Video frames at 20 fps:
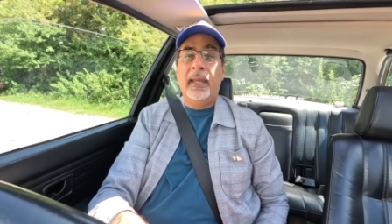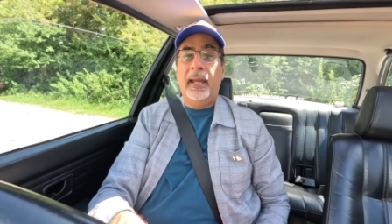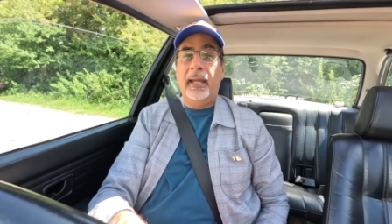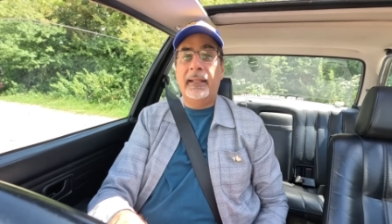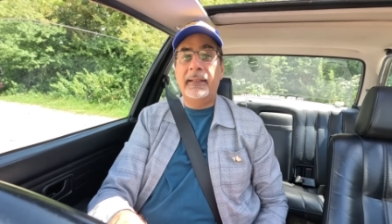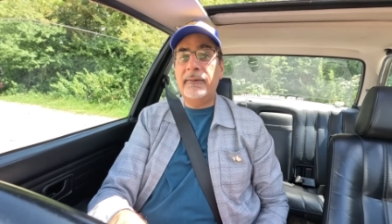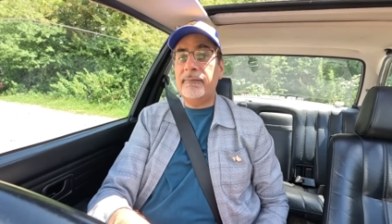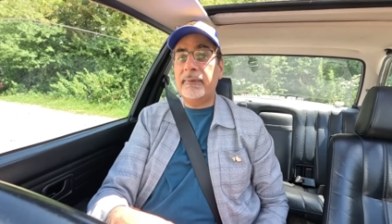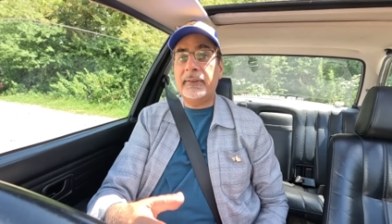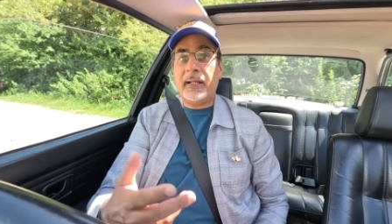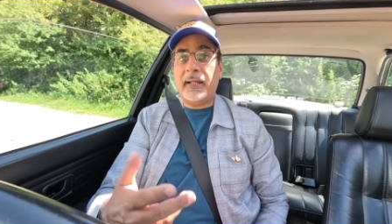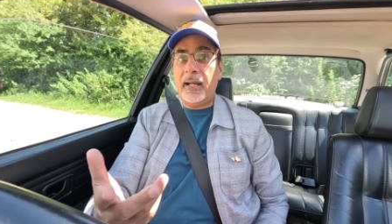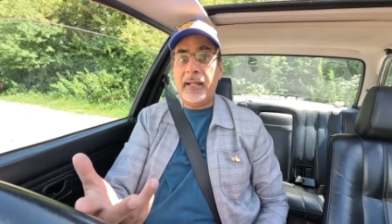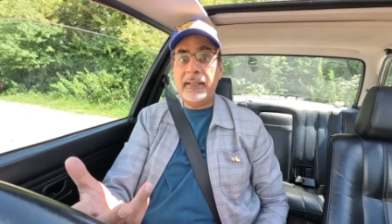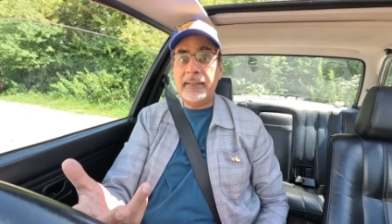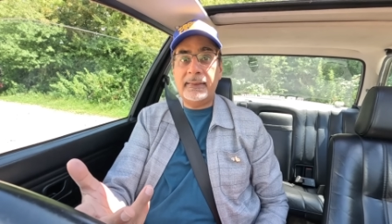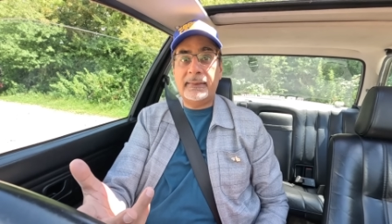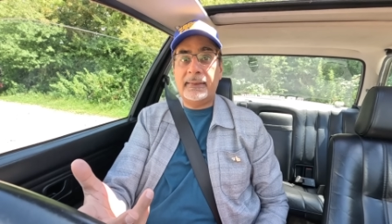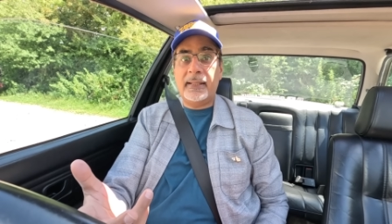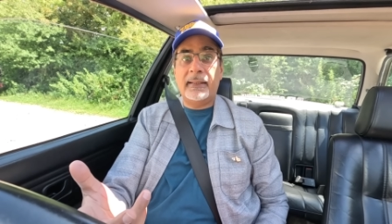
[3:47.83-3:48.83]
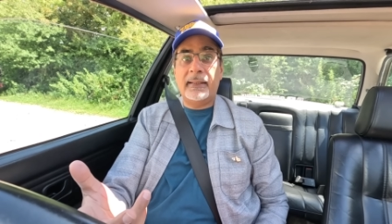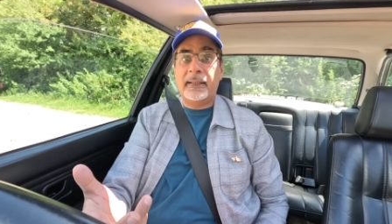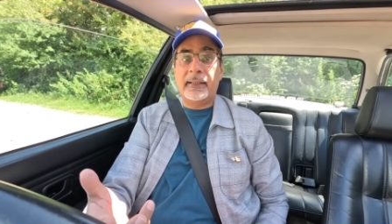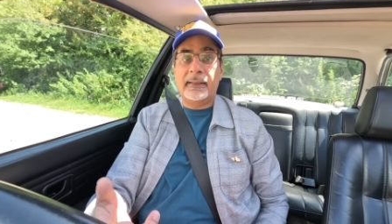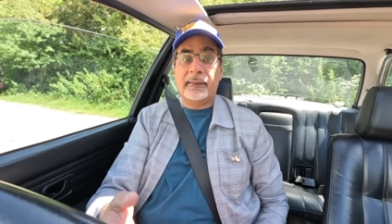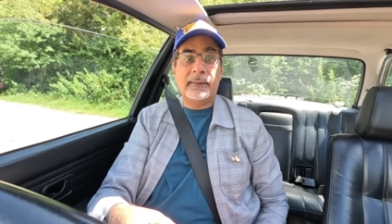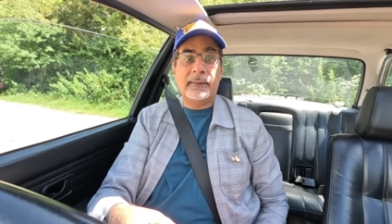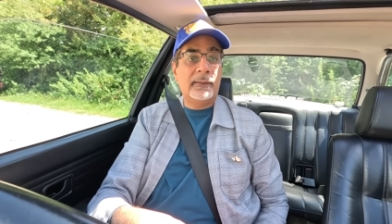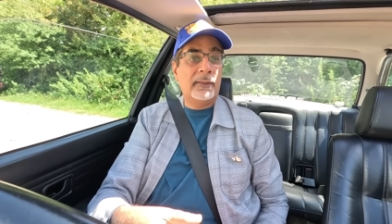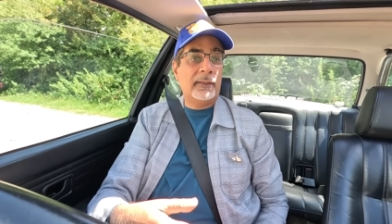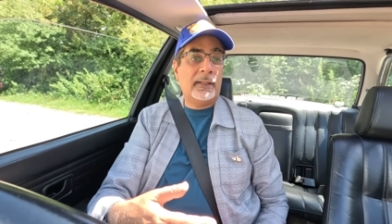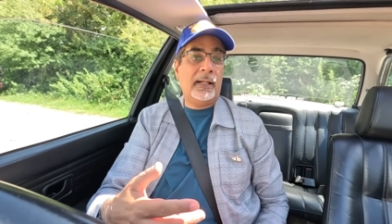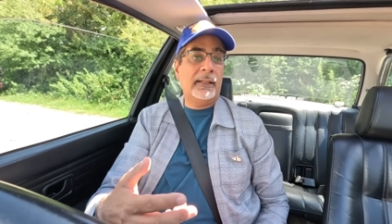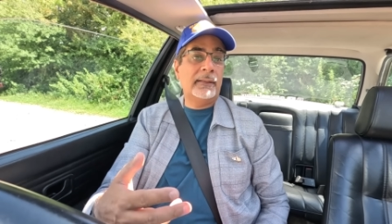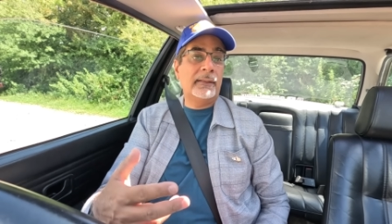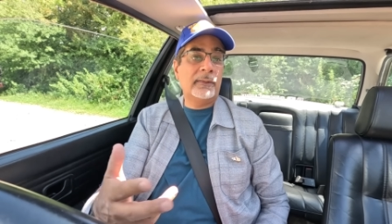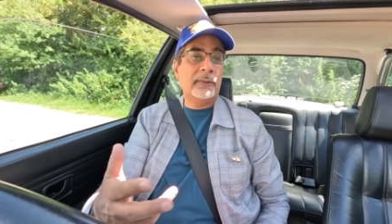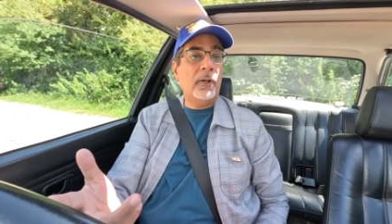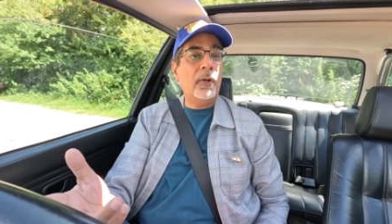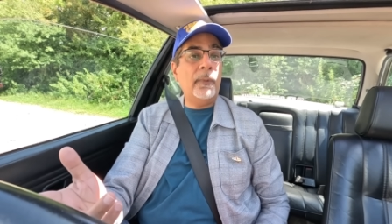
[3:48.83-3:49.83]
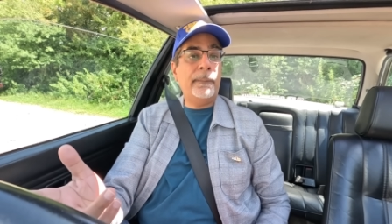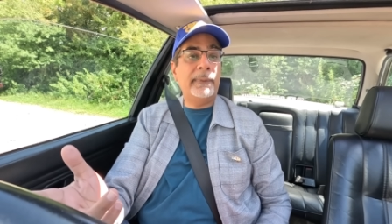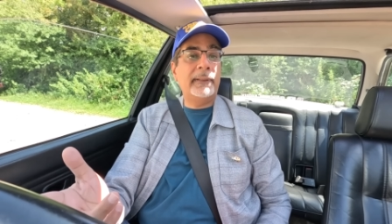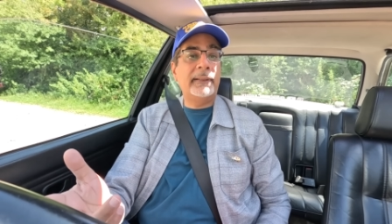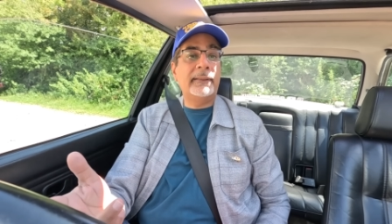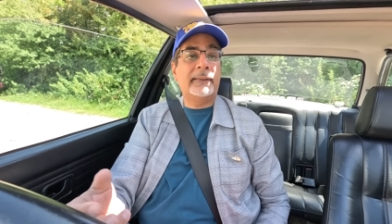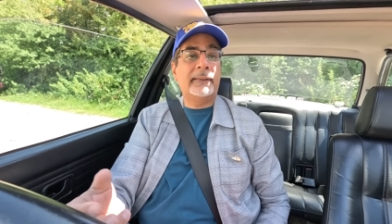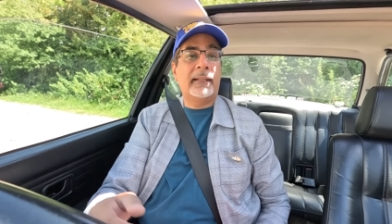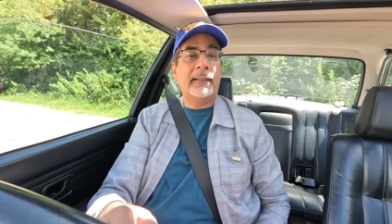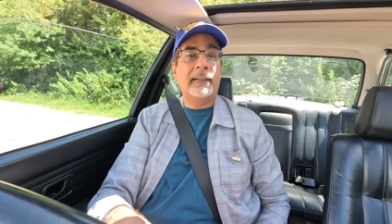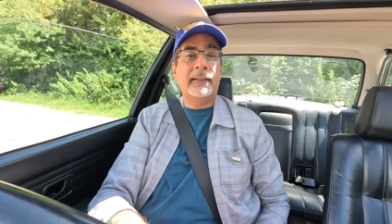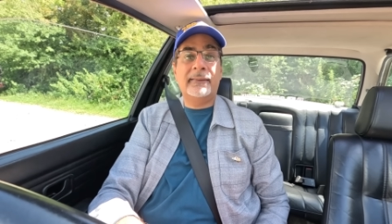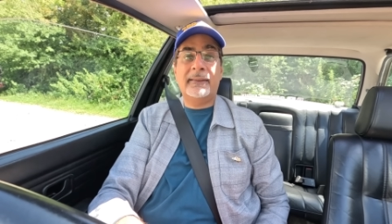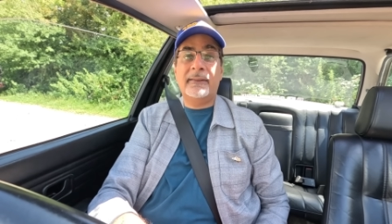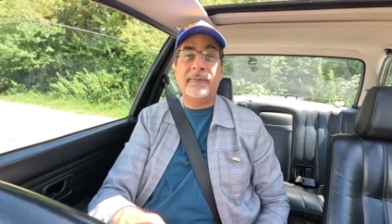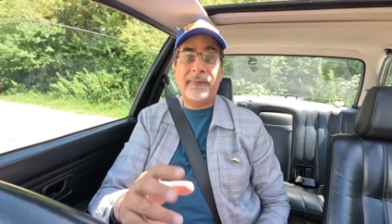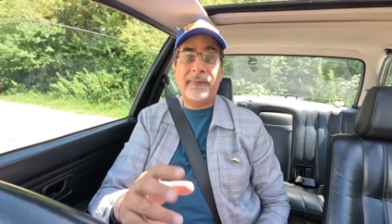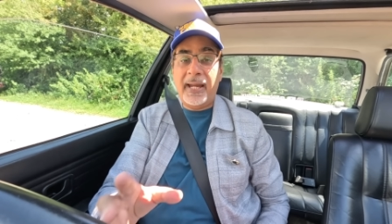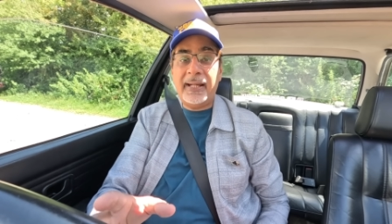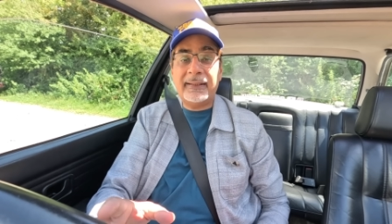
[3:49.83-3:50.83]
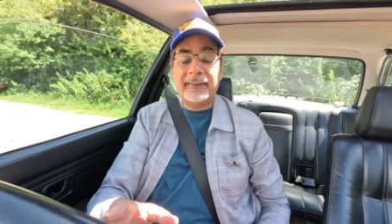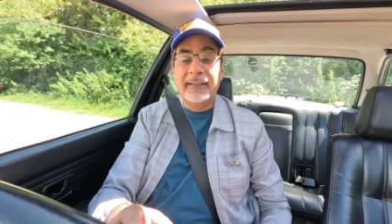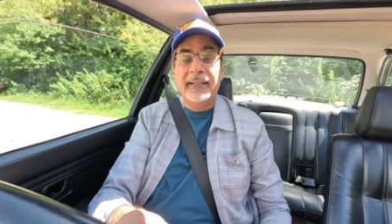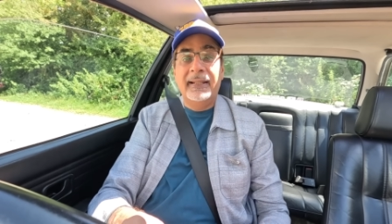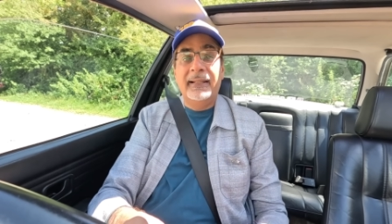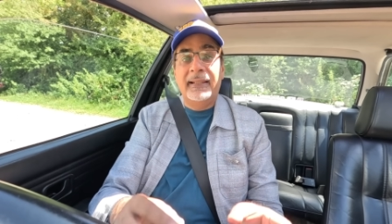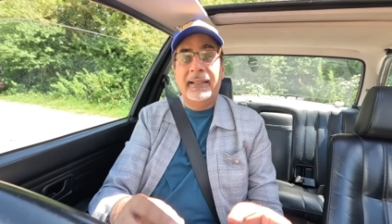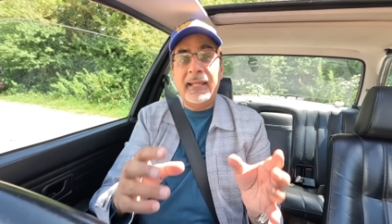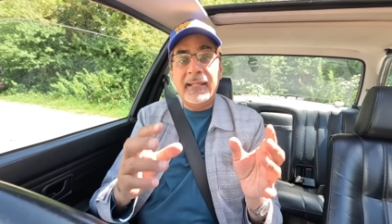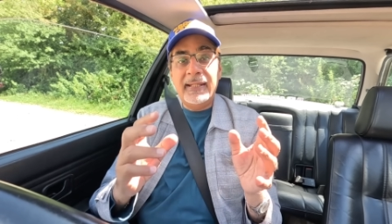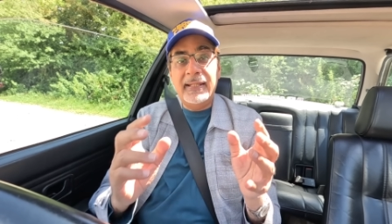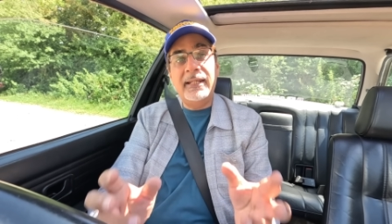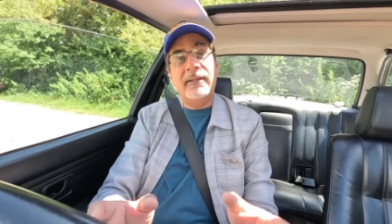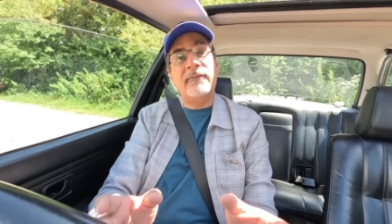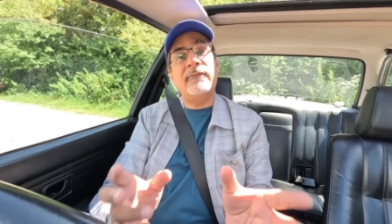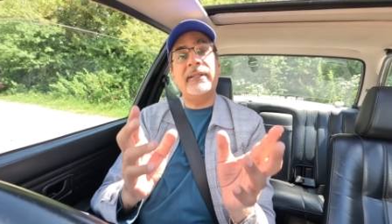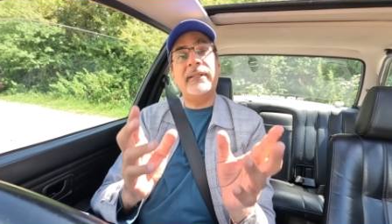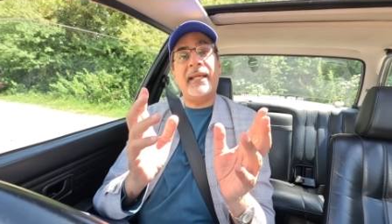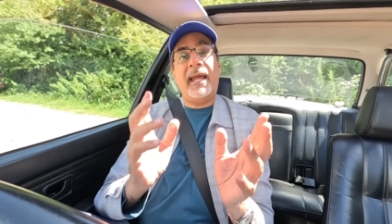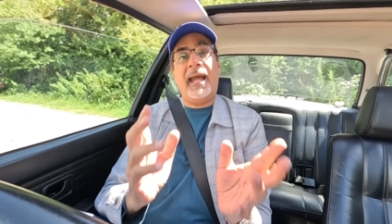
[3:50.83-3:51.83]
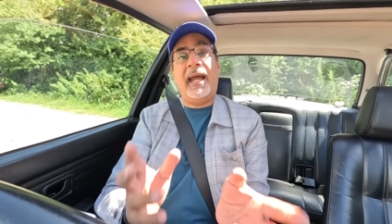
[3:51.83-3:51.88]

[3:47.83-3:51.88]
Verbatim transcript: And even Khan has said this. You know, Khan has openly said this. In fact, they even